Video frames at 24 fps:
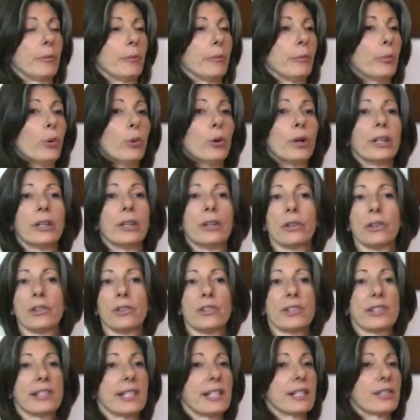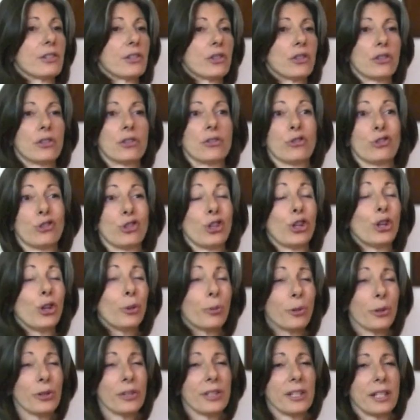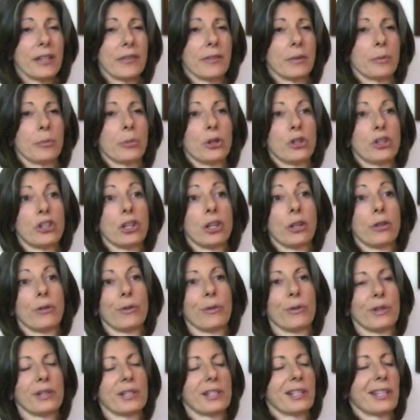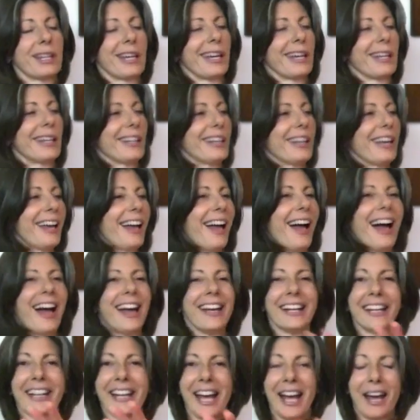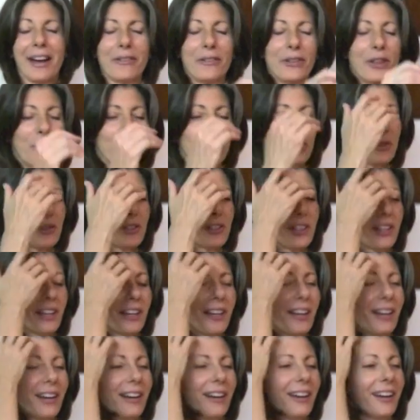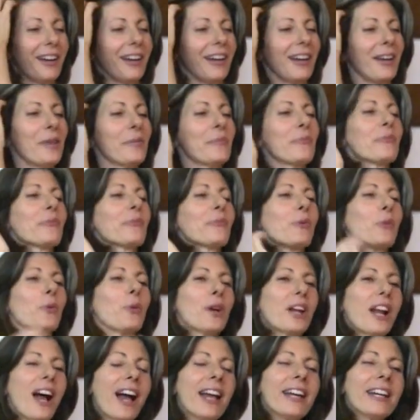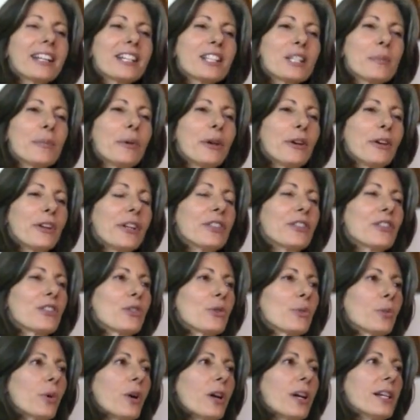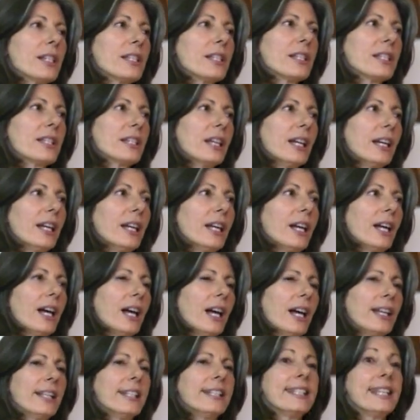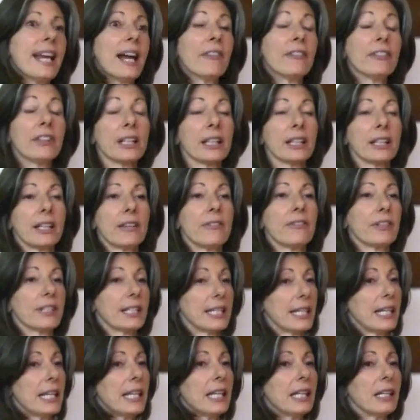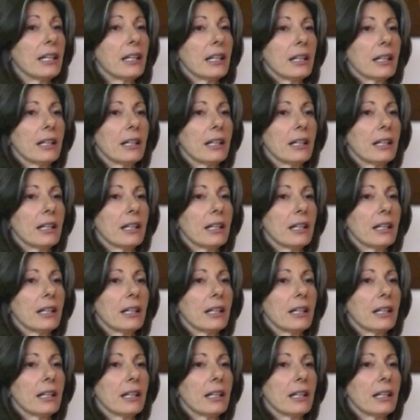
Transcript: boils, cysts, tumors even pushing through the skin. I didn't have those. What I experienced was definitely fatigue,